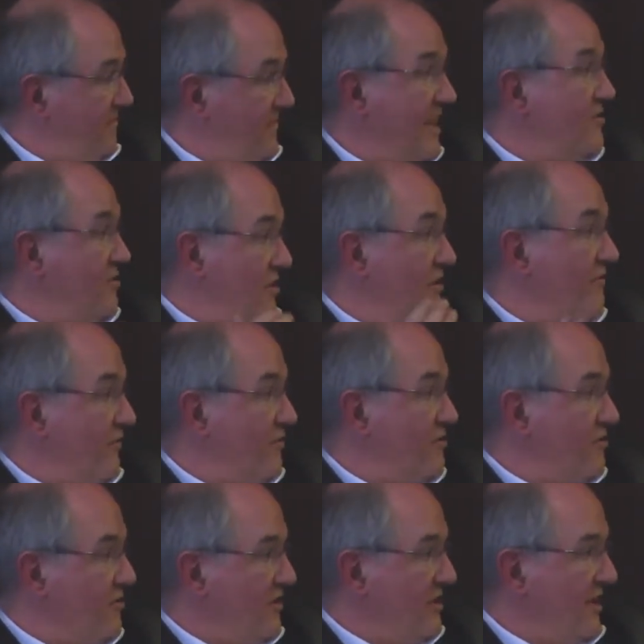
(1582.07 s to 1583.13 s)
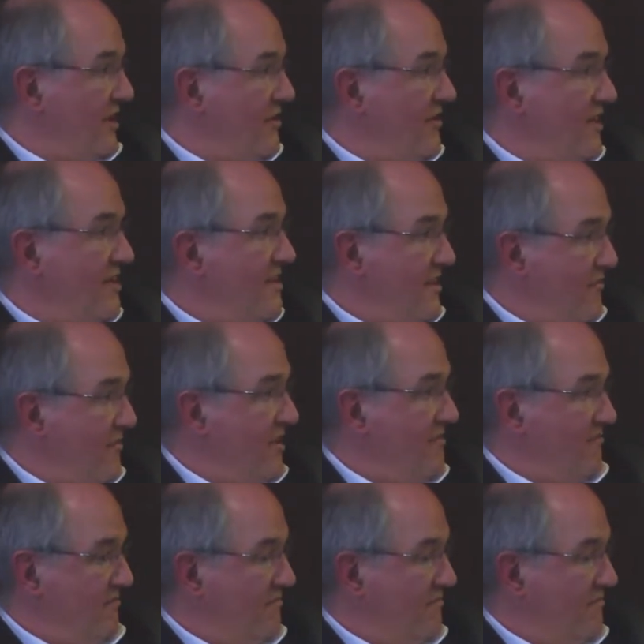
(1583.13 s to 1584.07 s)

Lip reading: that's unfortunately only theory.